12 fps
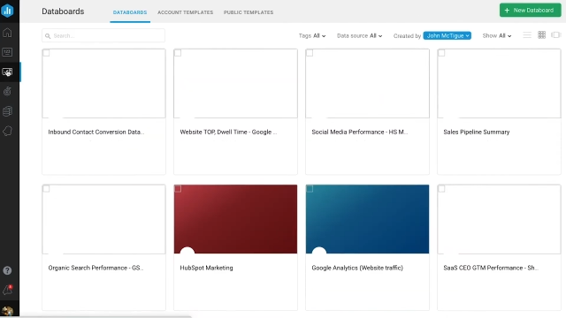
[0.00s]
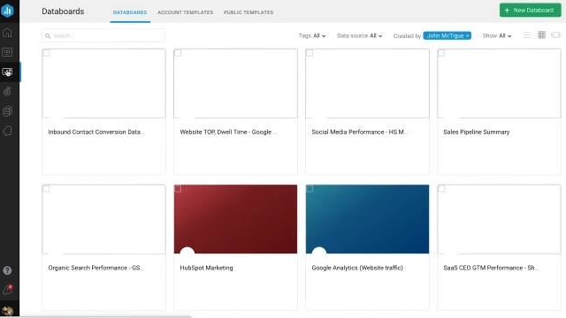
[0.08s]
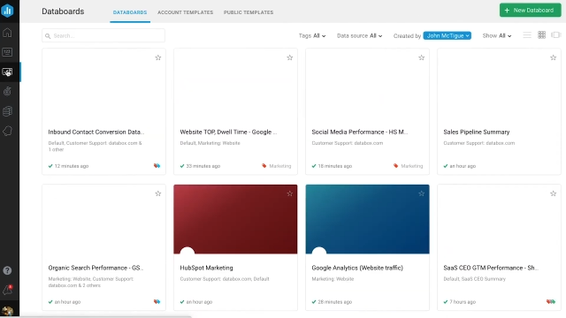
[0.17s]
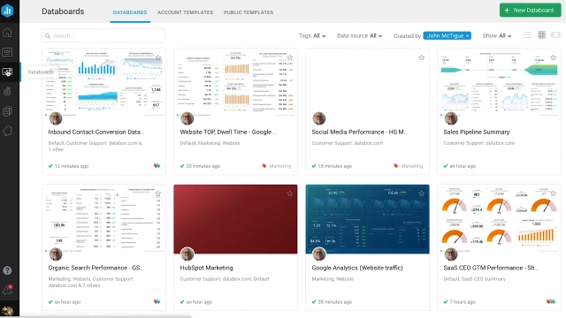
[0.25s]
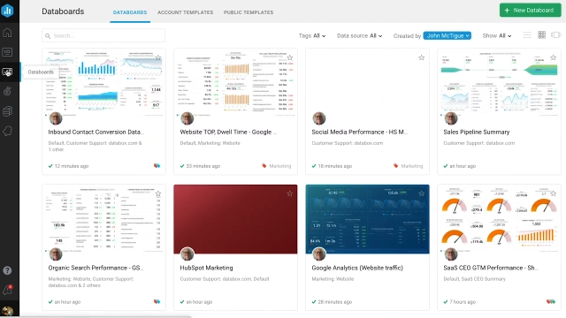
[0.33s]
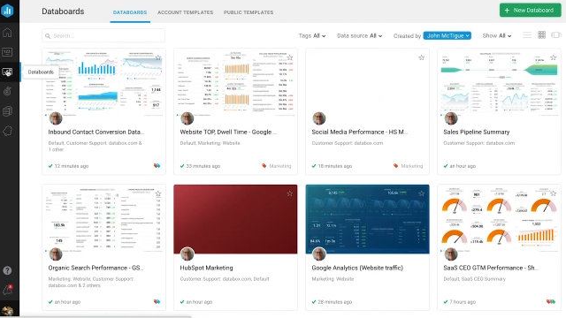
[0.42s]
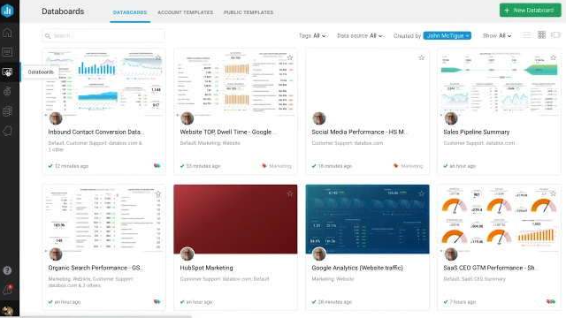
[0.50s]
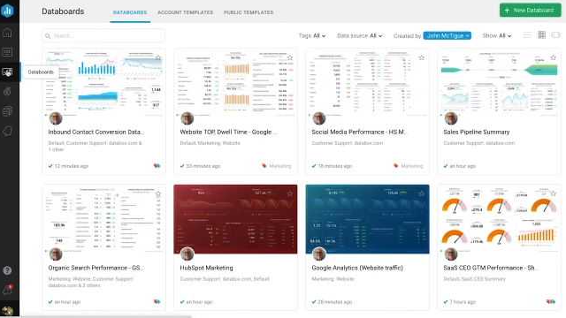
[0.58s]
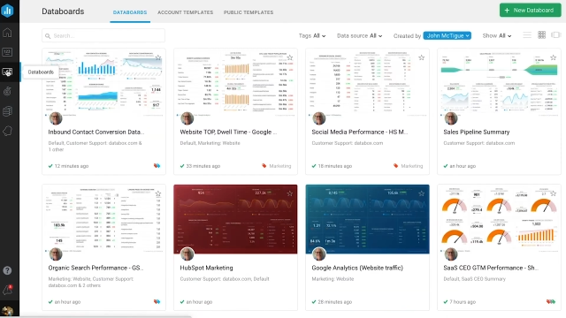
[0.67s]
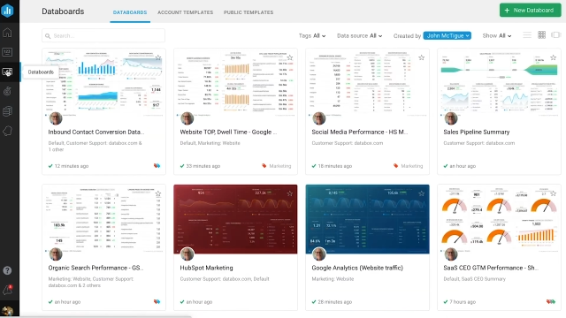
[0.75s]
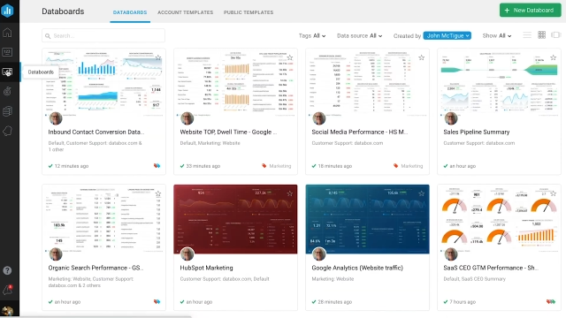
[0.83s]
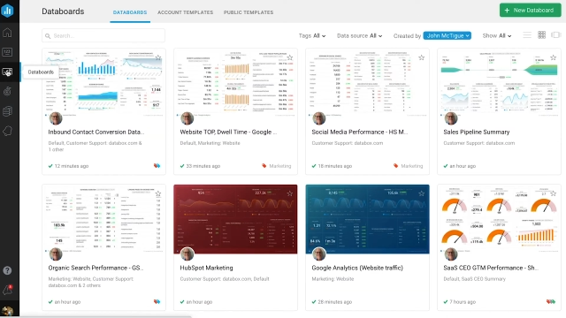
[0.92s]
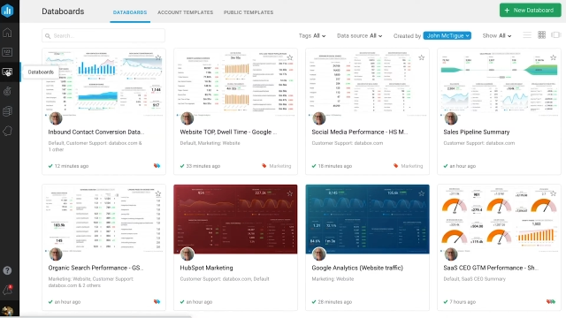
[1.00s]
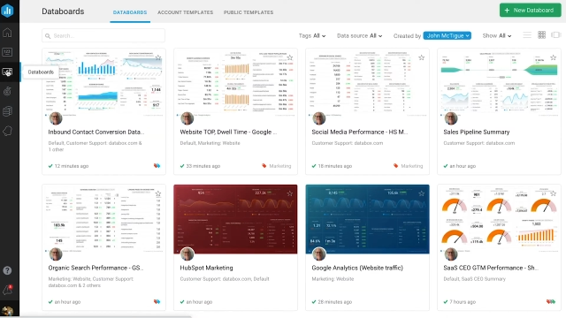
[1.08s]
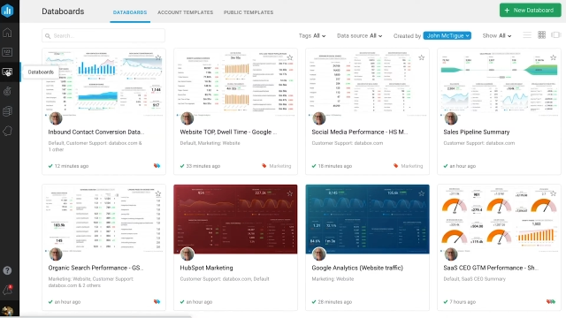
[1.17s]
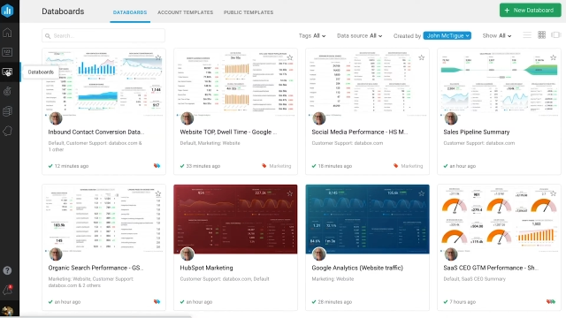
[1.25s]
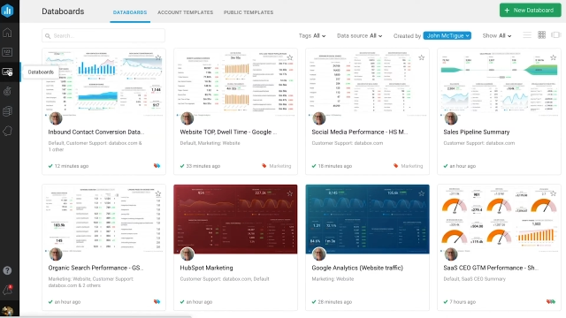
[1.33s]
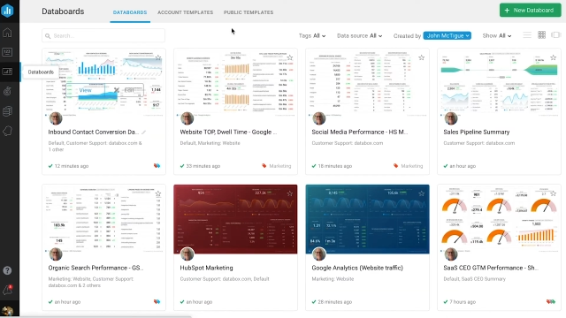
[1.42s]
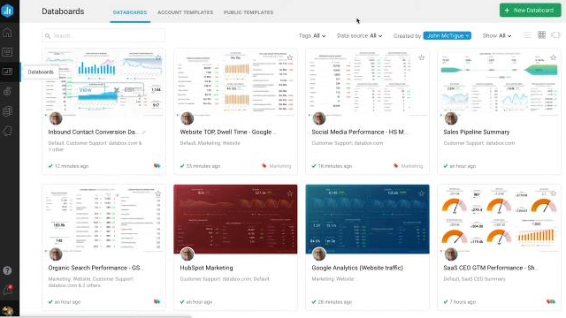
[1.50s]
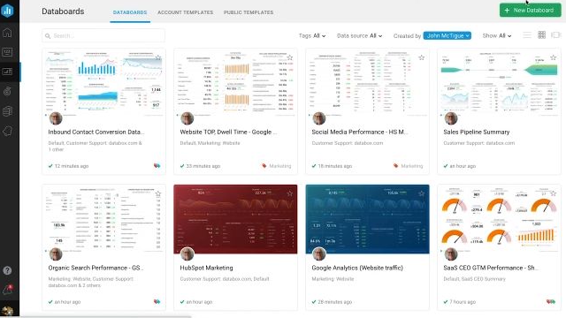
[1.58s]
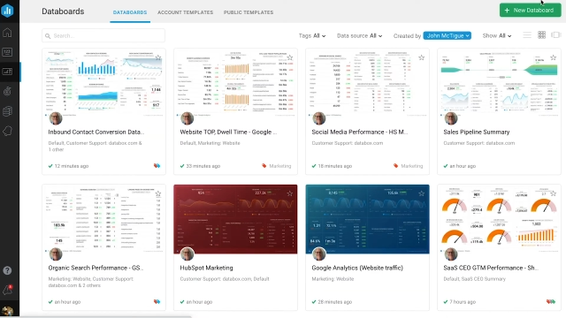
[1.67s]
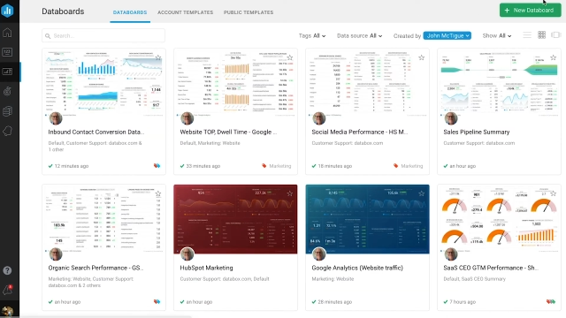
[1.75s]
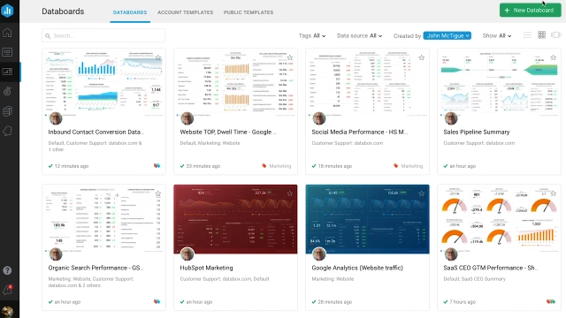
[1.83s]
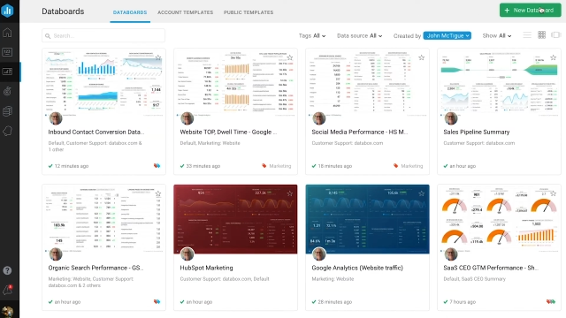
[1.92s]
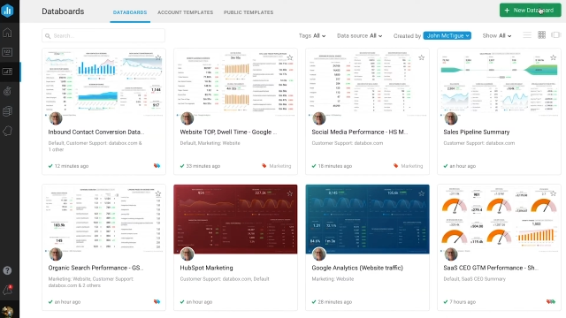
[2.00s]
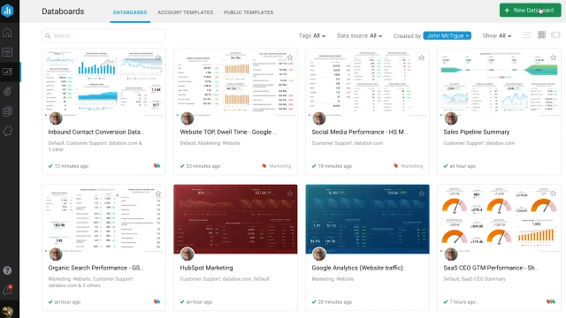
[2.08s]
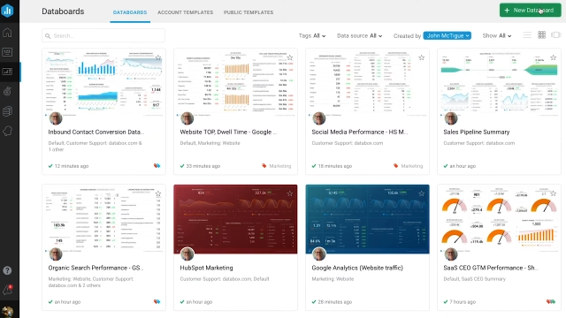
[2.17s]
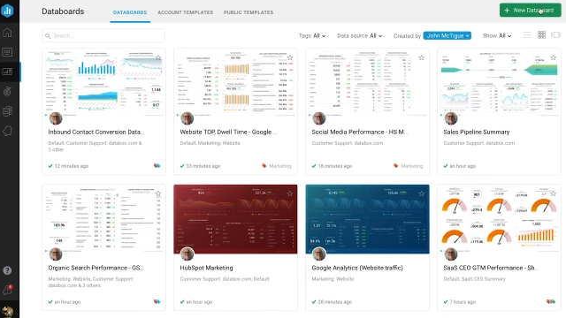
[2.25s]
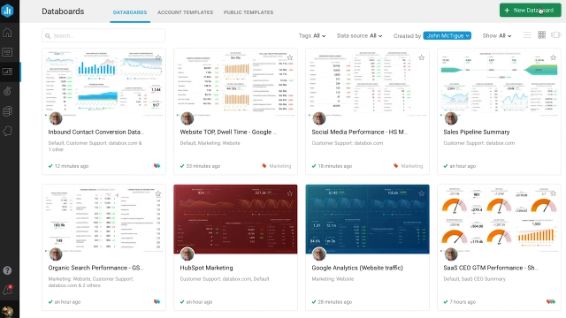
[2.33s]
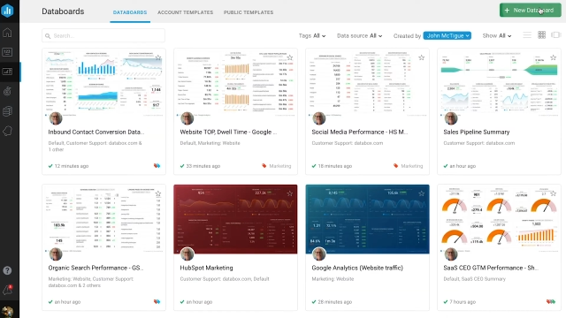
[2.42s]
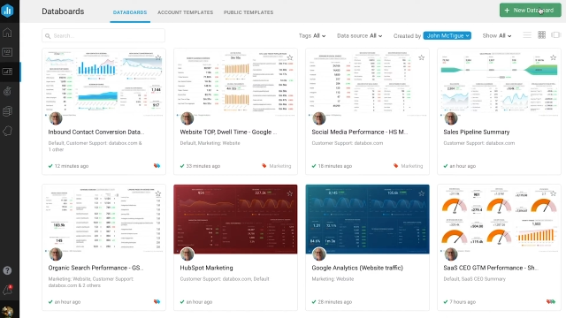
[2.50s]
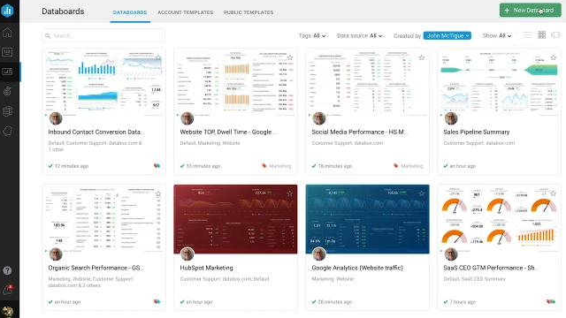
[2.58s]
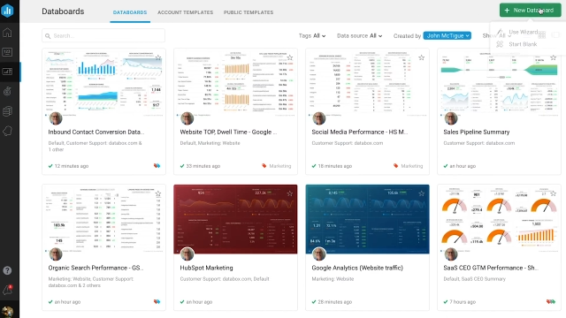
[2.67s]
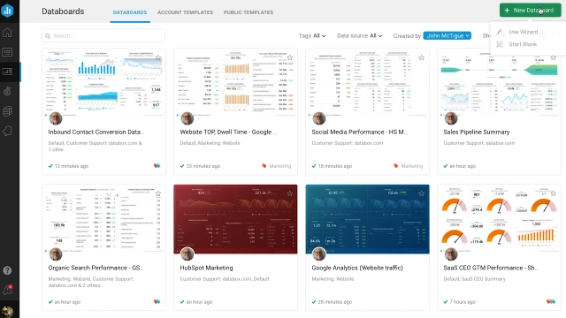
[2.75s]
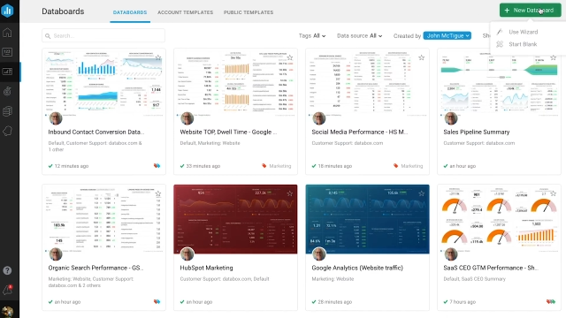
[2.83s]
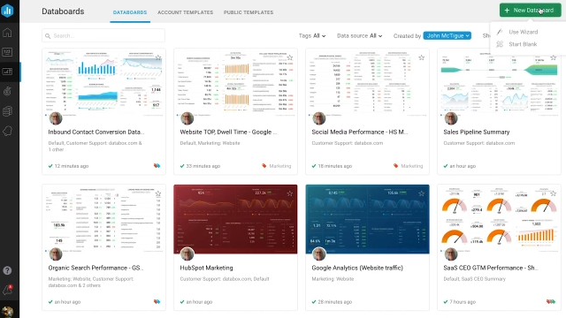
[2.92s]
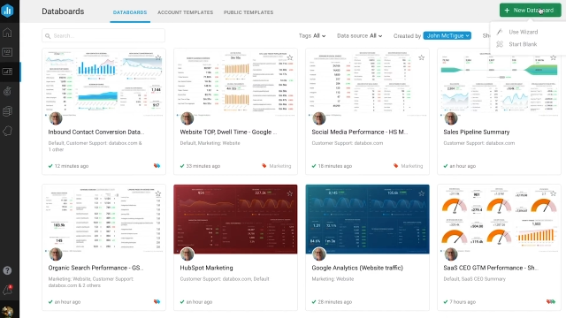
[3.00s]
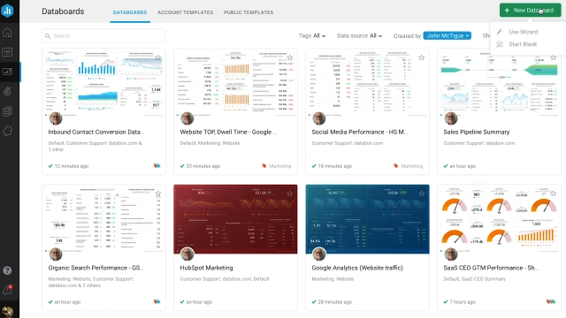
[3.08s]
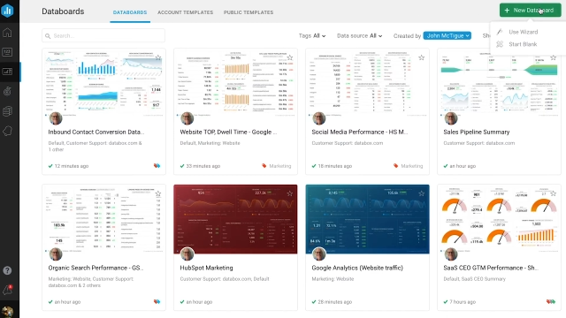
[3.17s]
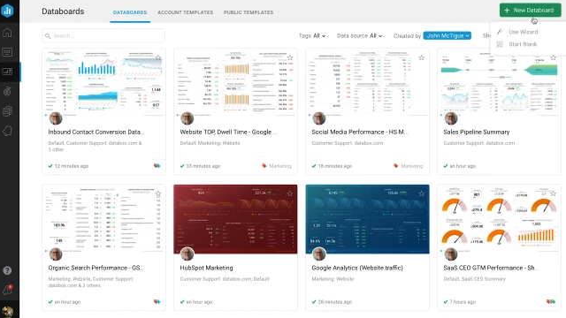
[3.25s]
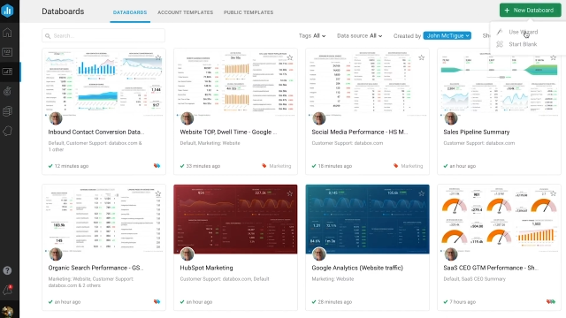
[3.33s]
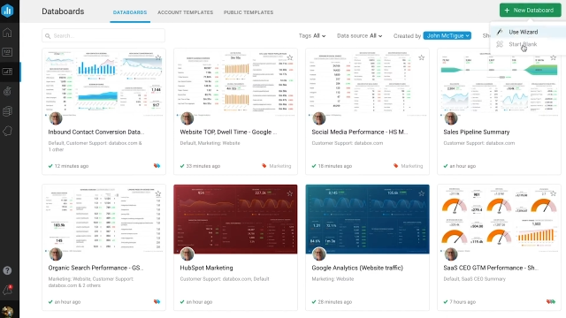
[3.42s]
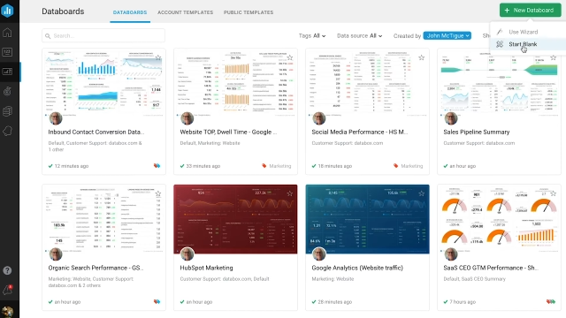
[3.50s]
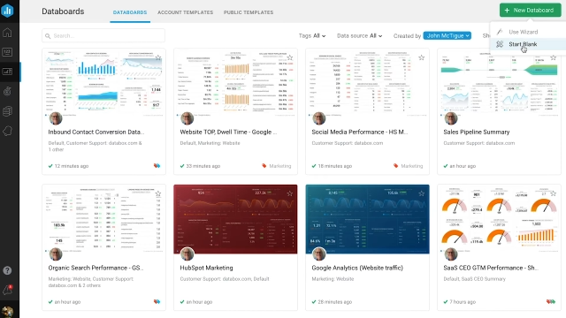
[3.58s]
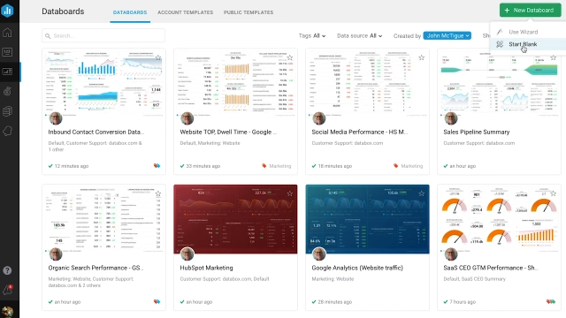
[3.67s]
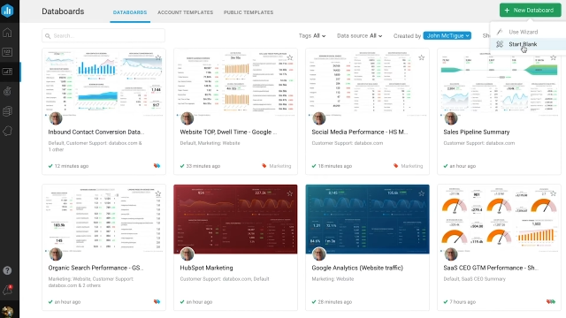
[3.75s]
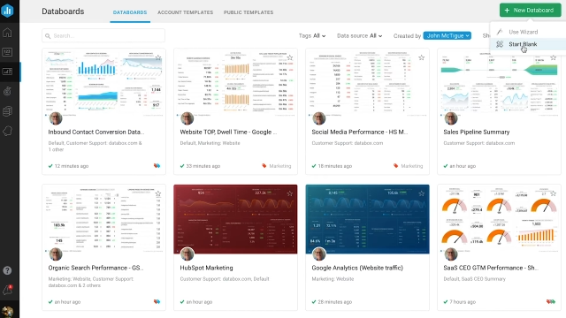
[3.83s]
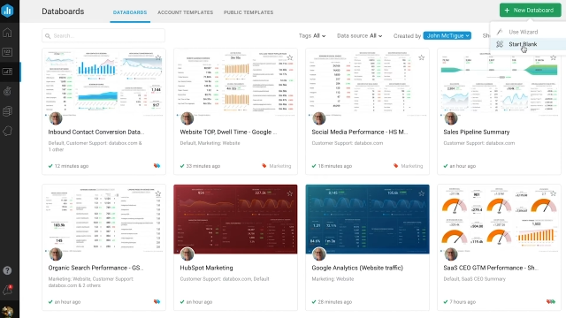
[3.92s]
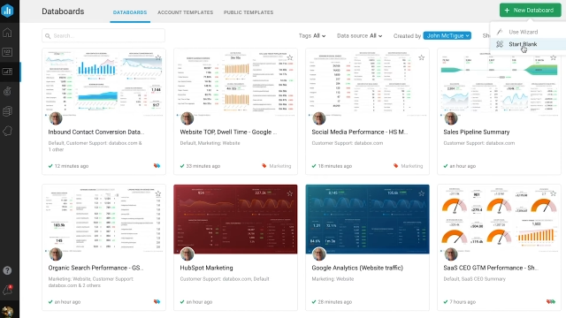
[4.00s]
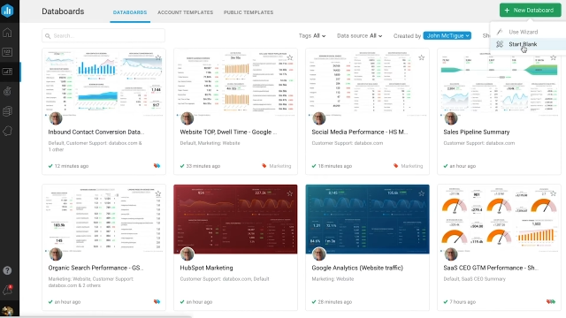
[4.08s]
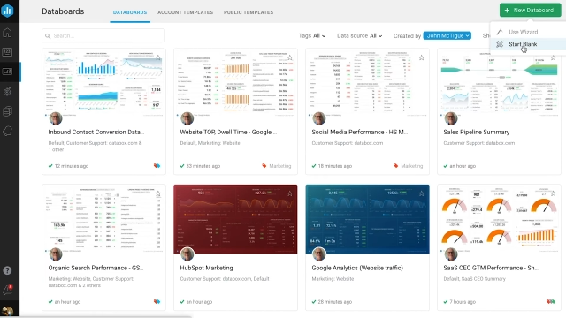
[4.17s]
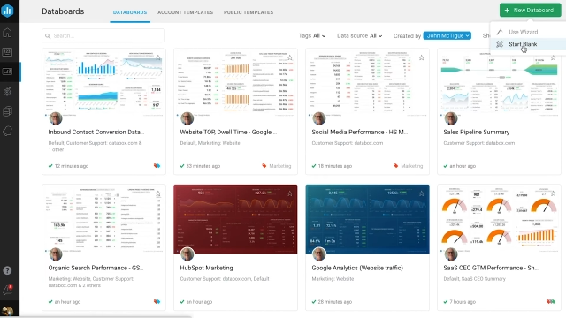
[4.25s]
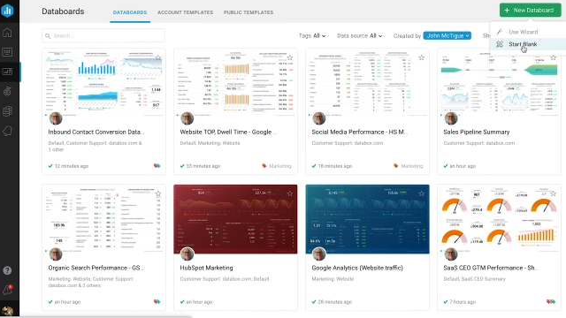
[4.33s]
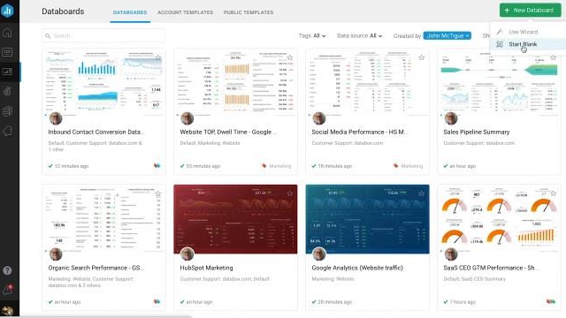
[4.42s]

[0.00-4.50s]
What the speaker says: (no speaker visible)